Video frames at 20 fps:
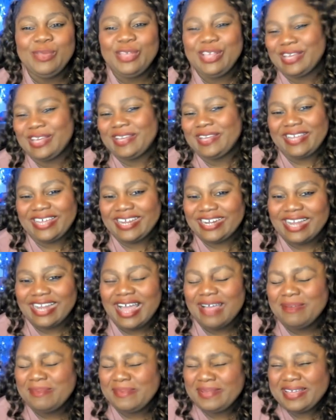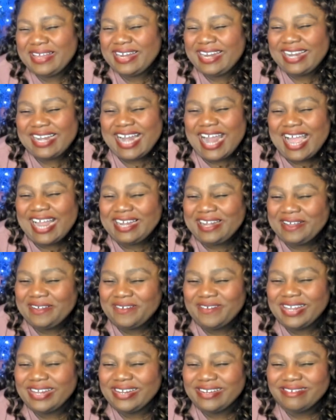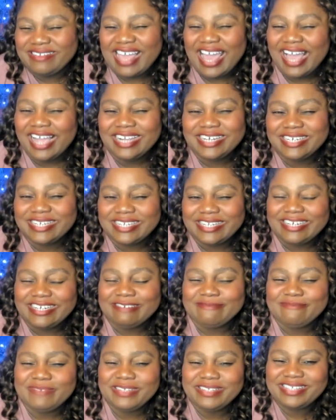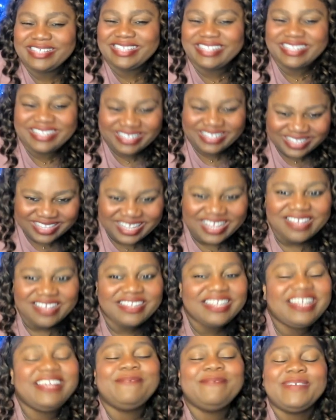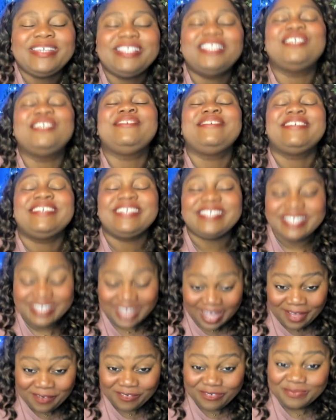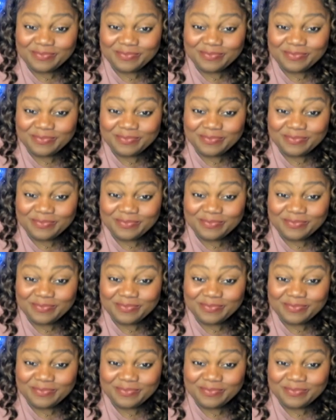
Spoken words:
good at not knowing, actually. Keep it to yourself,